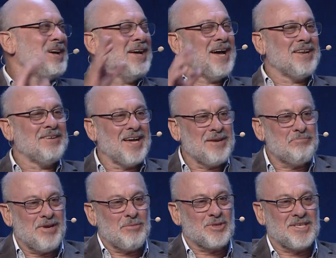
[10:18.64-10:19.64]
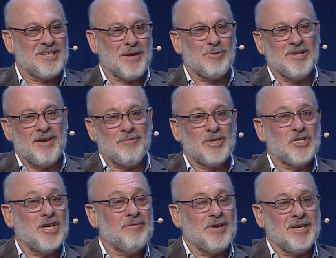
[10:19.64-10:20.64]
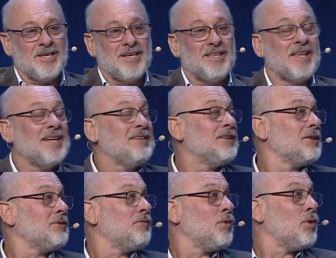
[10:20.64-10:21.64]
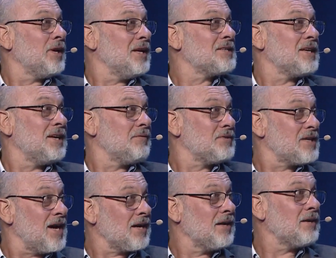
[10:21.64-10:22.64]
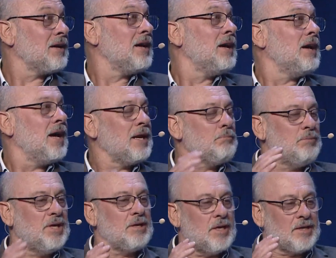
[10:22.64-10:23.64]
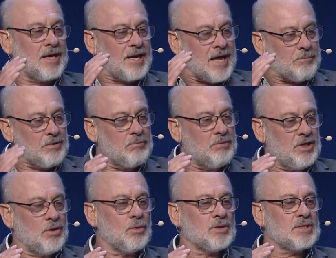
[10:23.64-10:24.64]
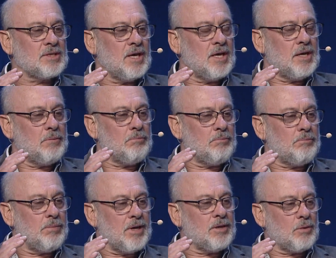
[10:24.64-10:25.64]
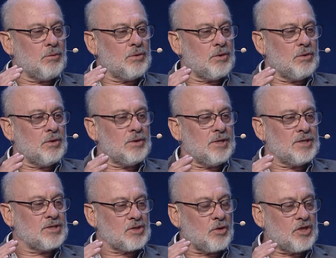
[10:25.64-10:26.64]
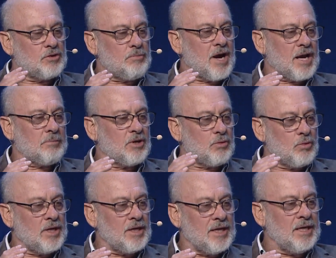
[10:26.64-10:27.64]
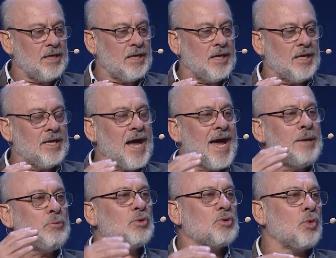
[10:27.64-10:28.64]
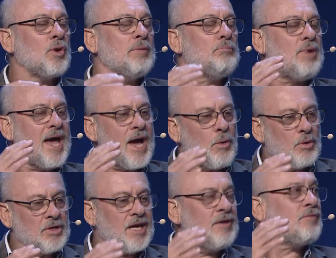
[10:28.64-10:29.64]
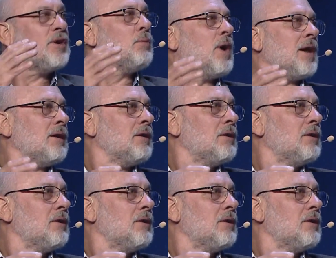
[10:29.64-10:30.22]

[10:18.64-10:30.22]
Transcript: And people said they would never achieve it. You know, they did it 4 years ahead of target. And that happened because the Scottish Parliament really enabled or empowered everyone